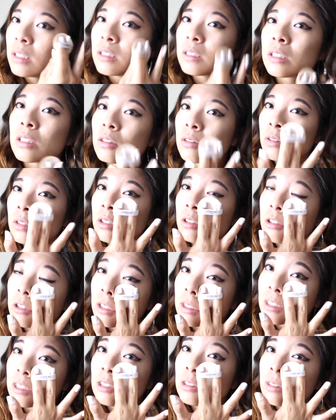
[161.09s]
so you
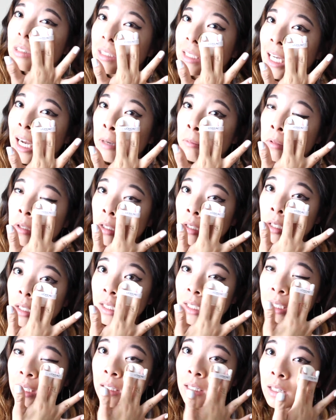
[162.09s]
just dab it
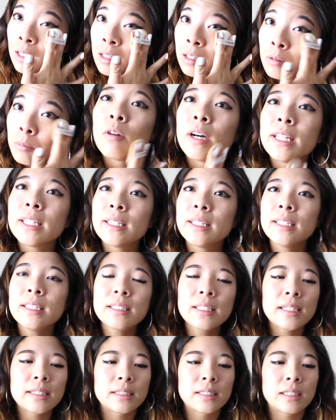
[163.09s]
on. One thing
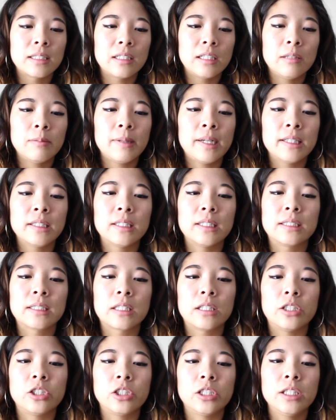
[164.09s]
that's good about this
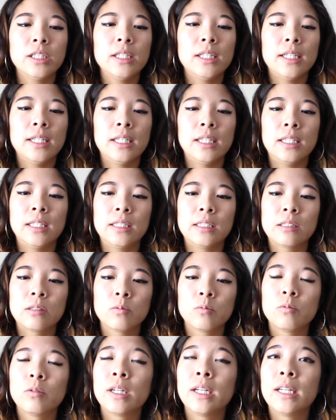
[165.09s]
cushion is
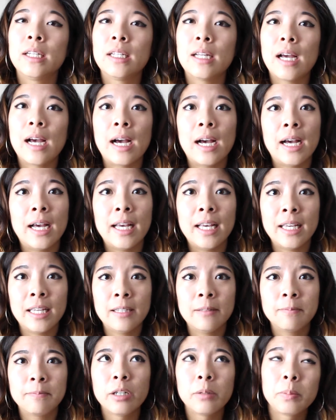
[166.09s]
when
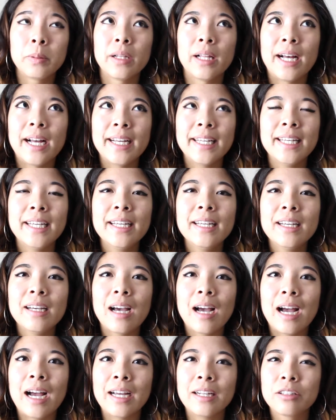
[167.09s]
I apply it,
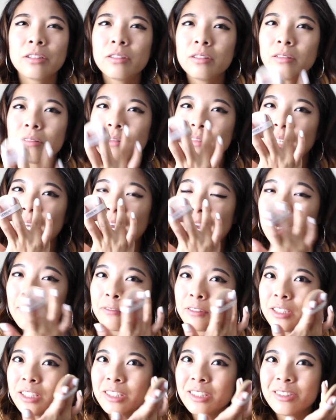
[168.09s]
I don't
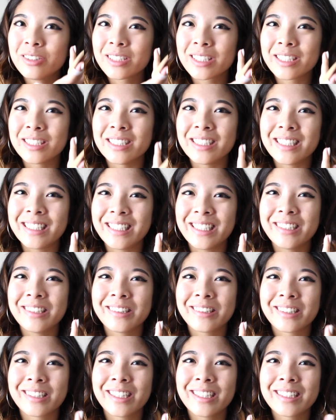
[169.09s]
have to use
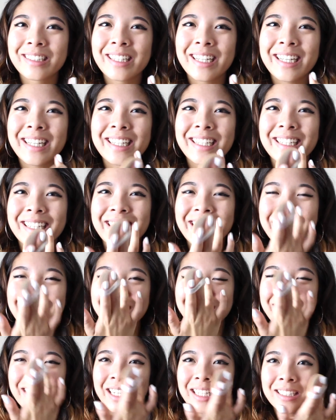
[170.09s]
concealer. Like,
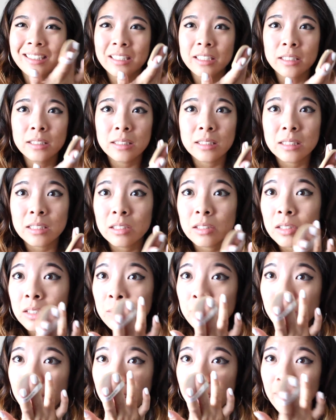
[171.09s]
it kind of
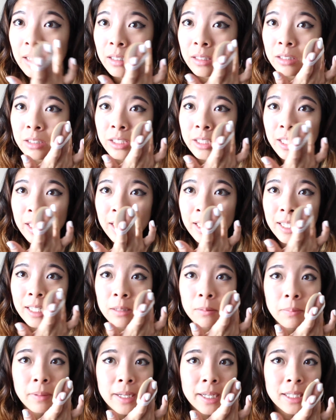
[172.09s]
conceals my under
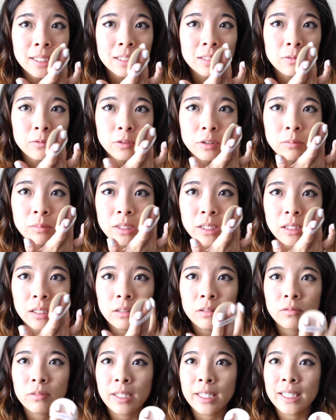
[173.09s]
eye bags for me
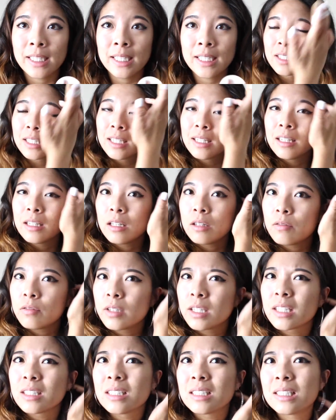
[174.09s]
already, if
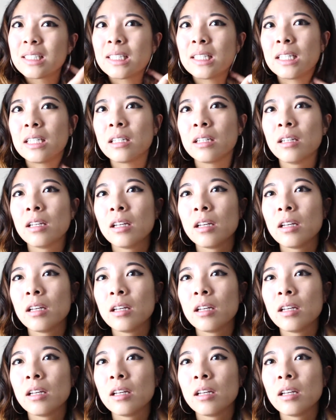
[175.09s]
you can see.